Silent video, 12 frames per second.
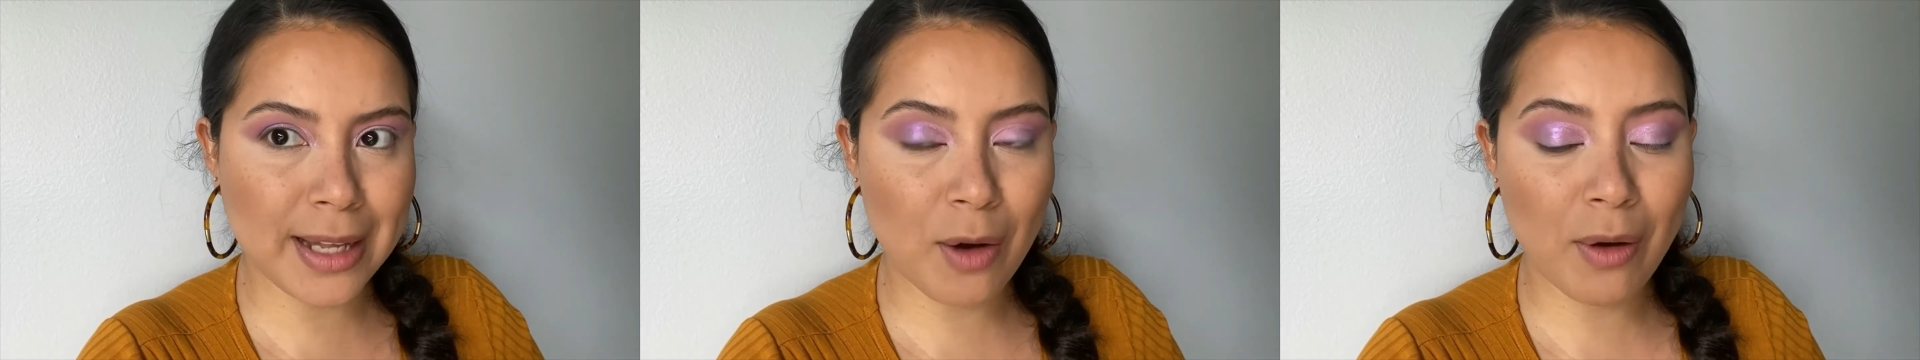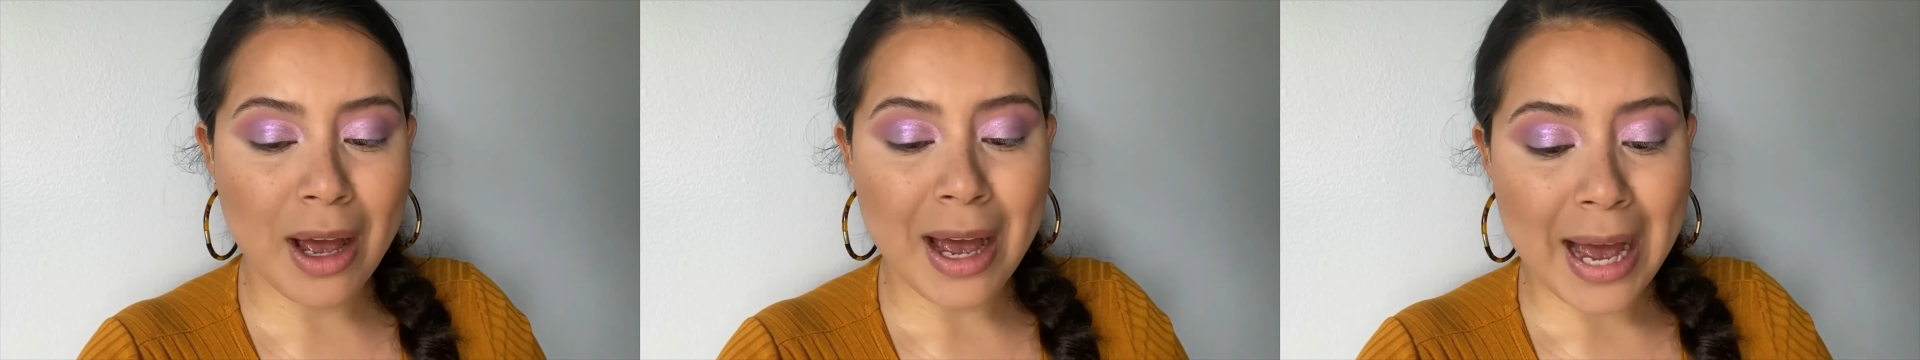
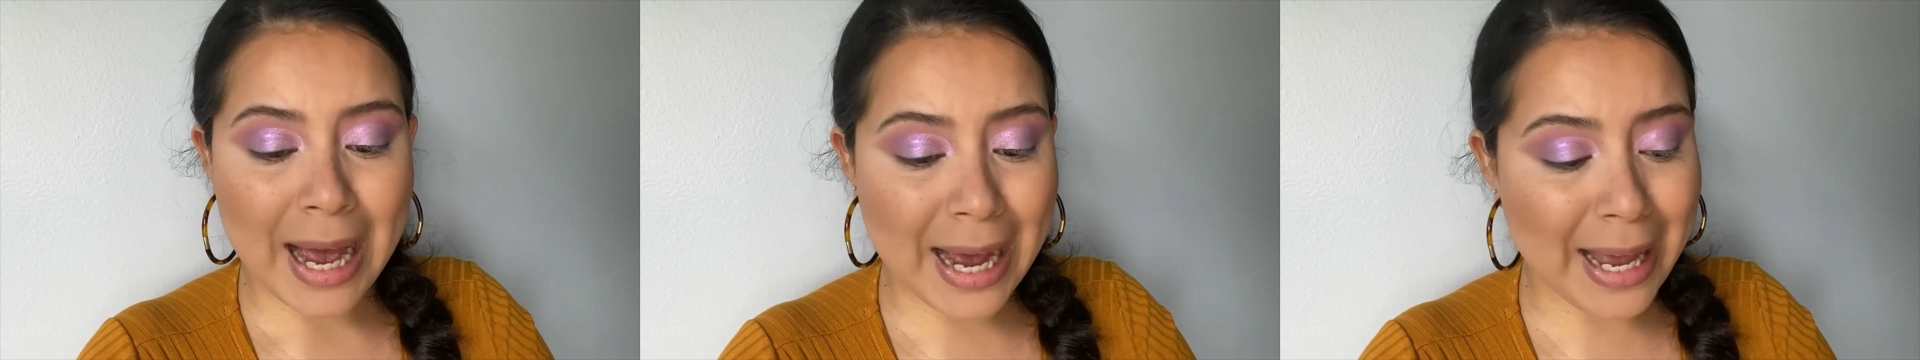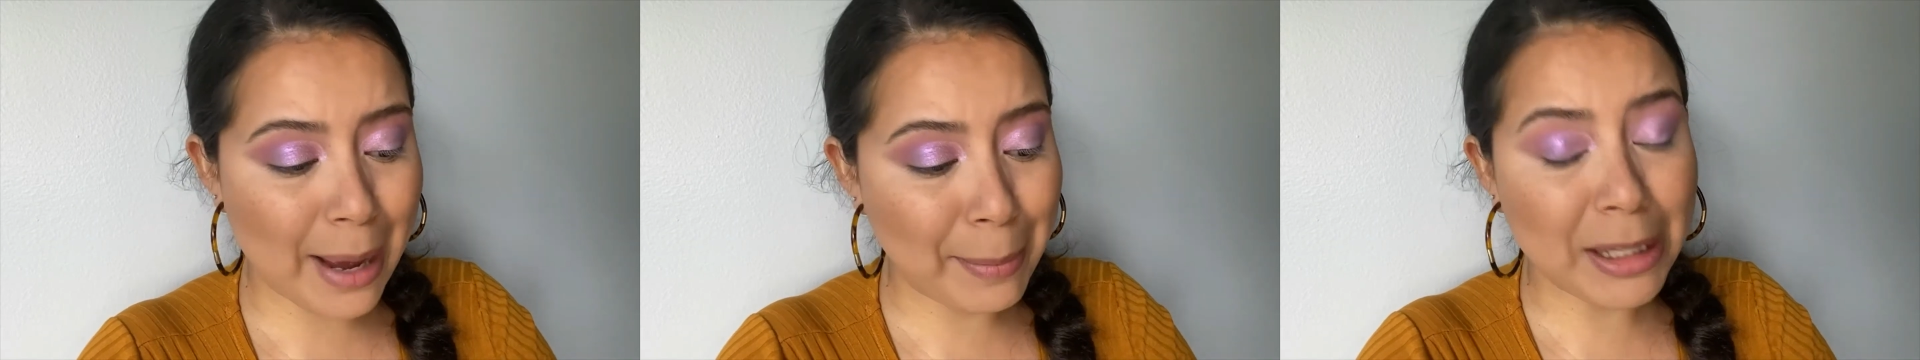Now I
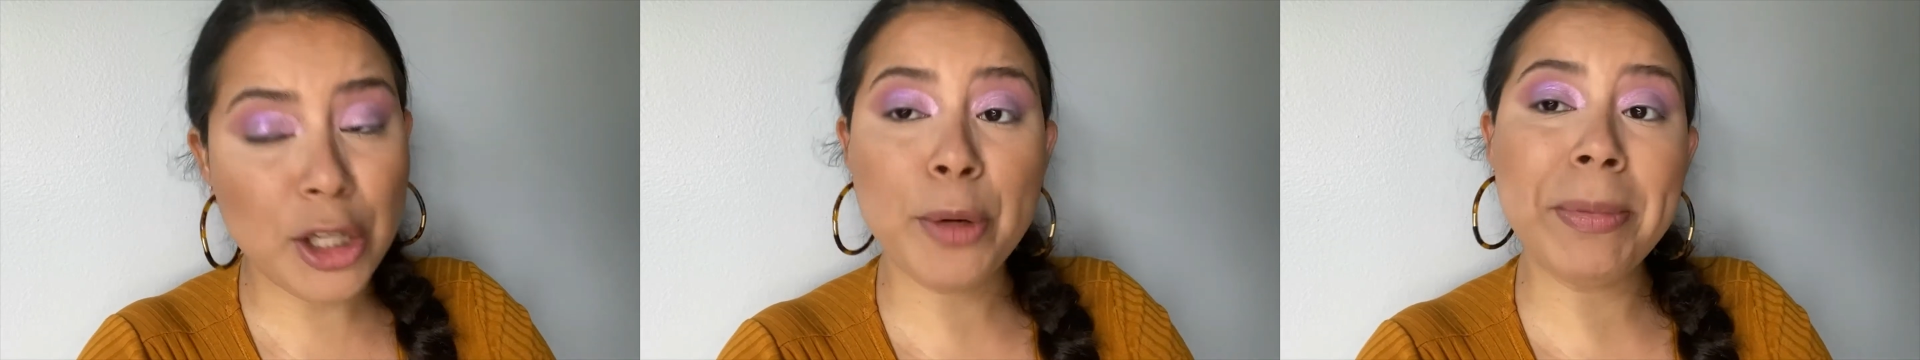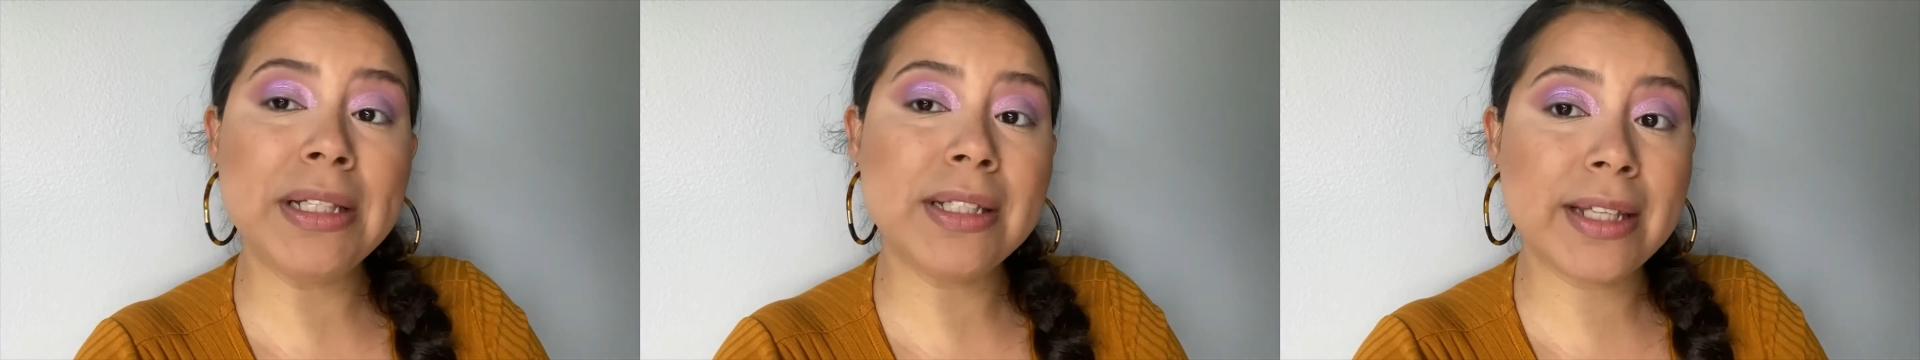am a little
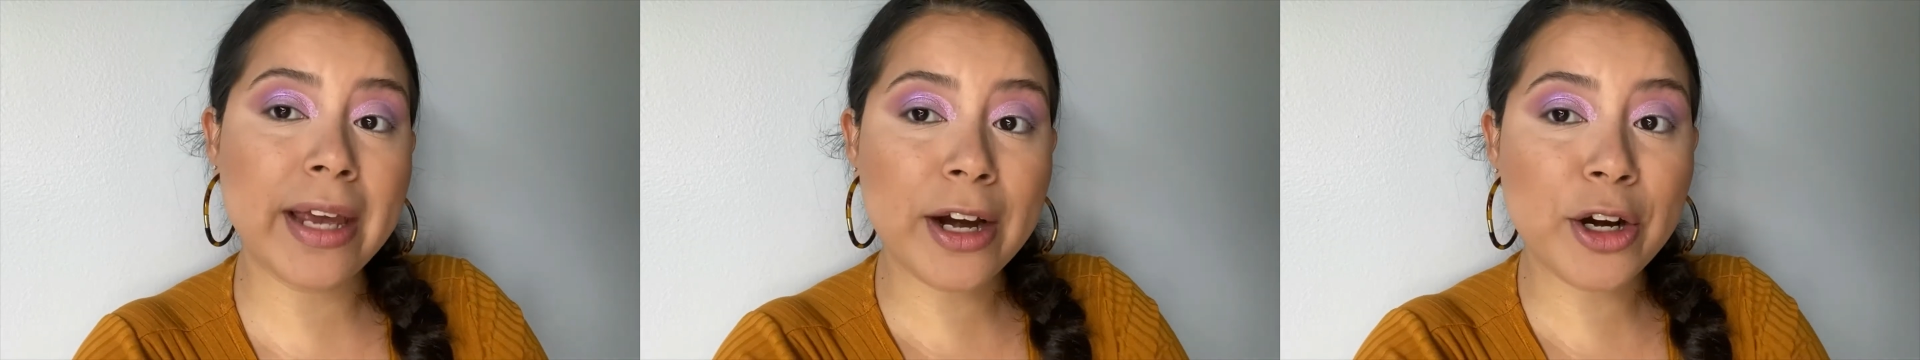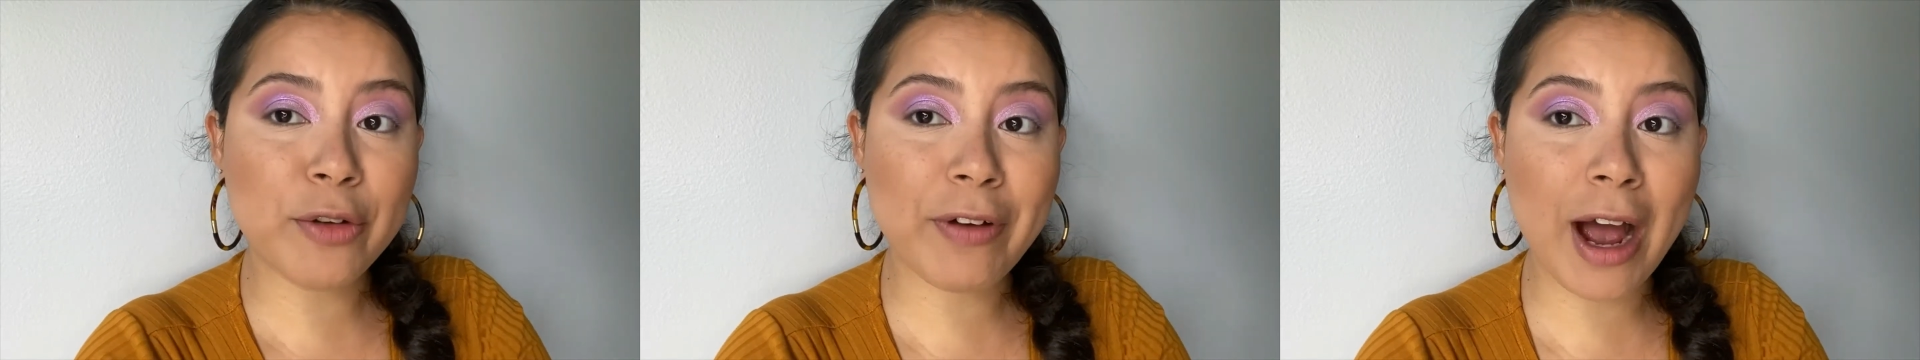bit
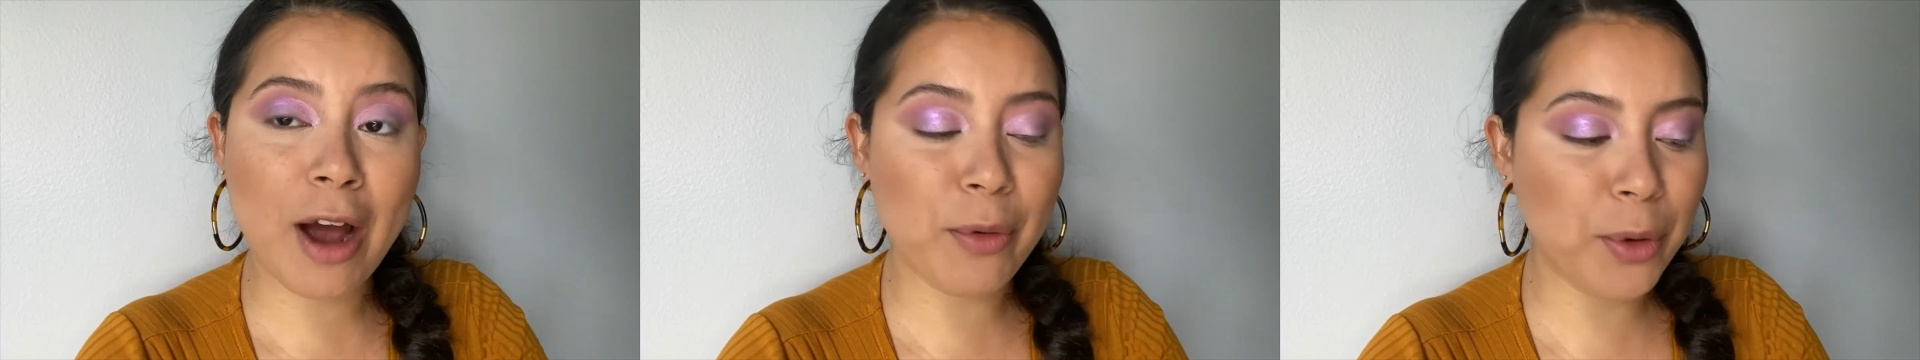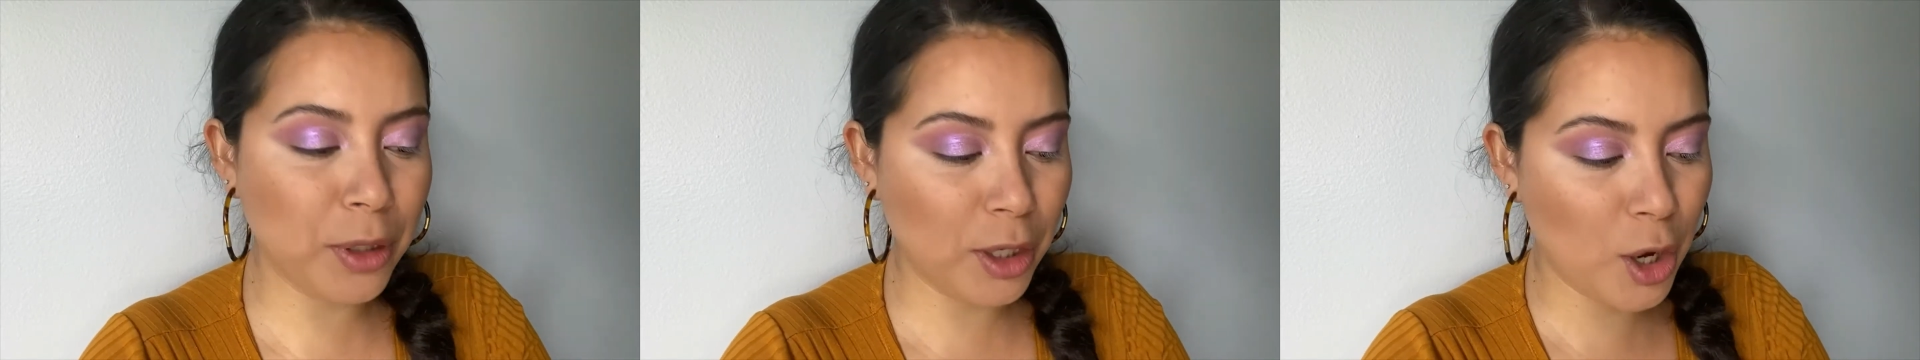scared of how it
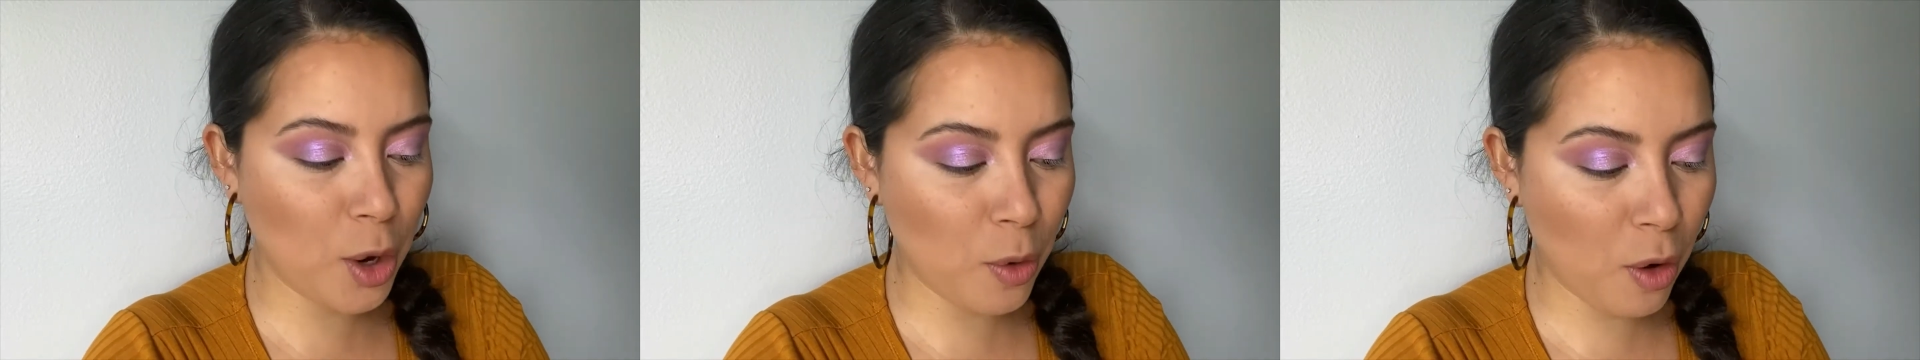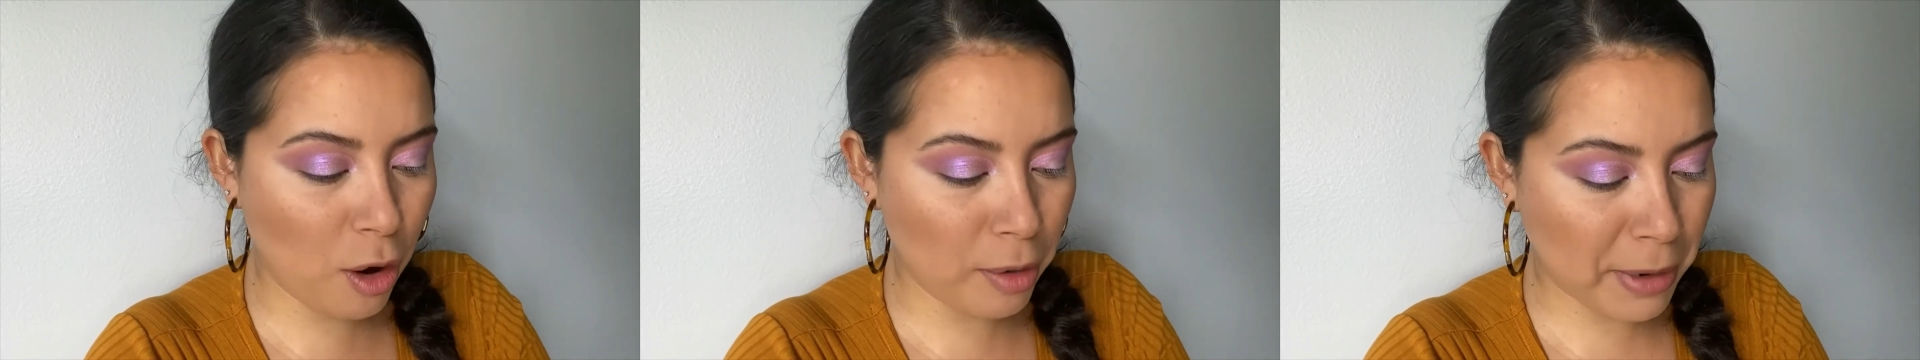will go
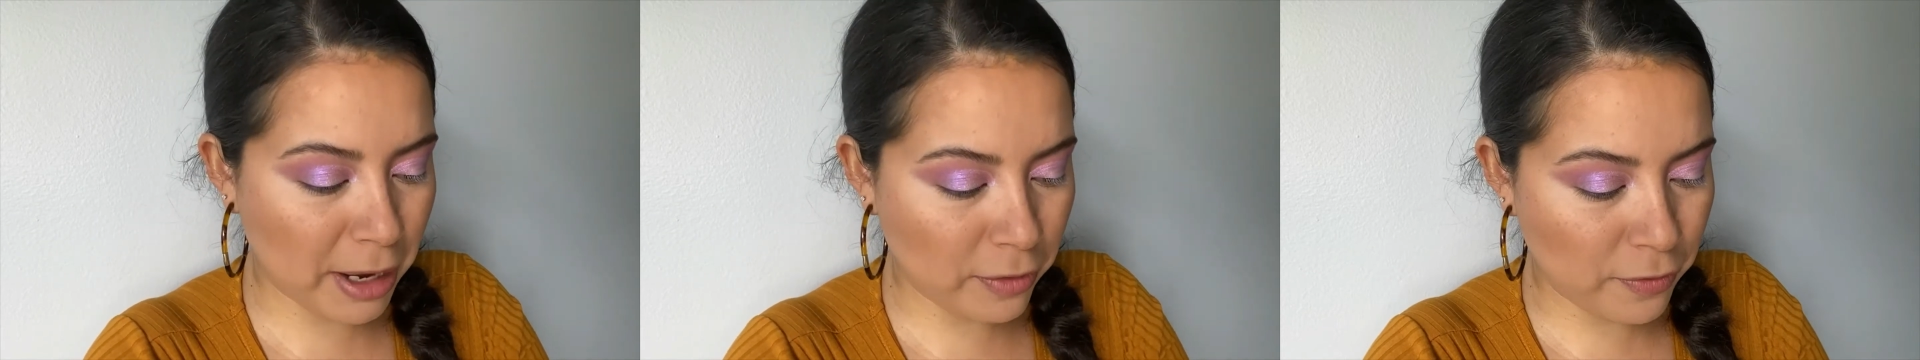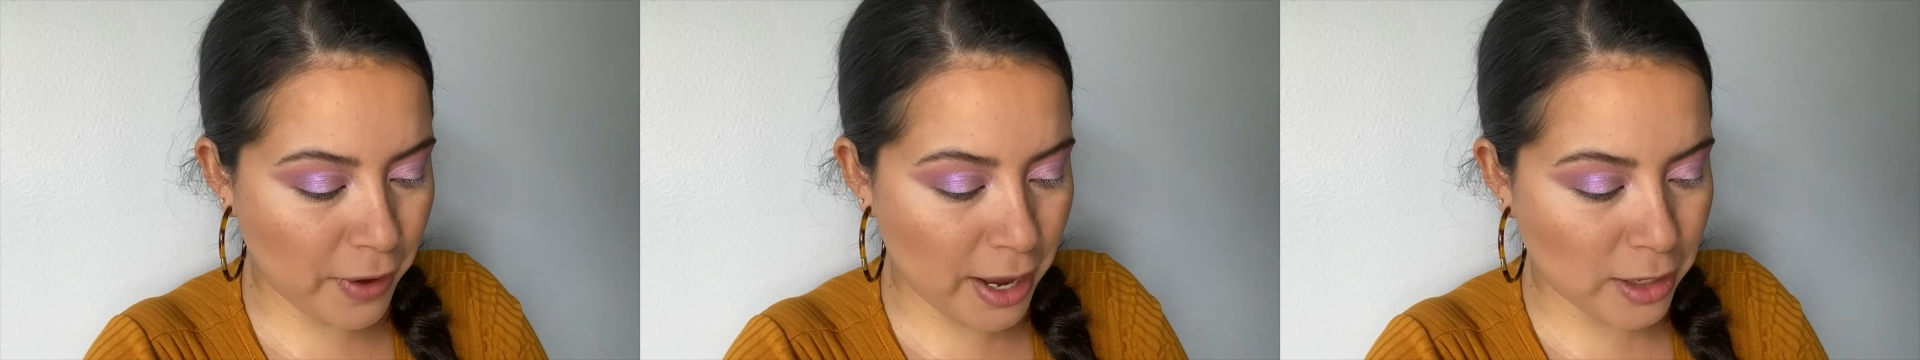on my
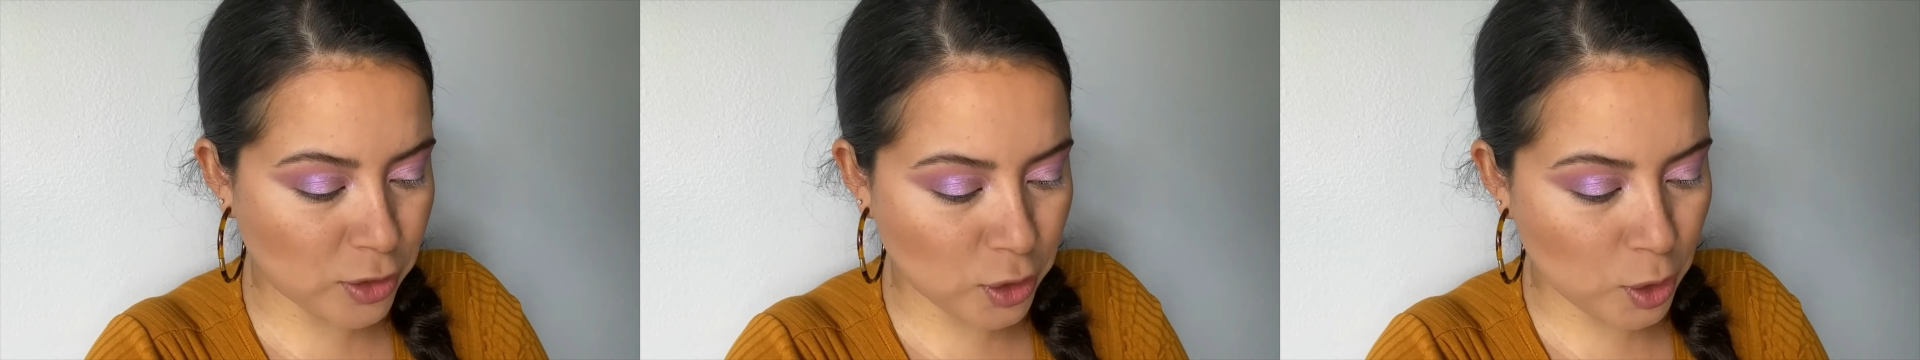face,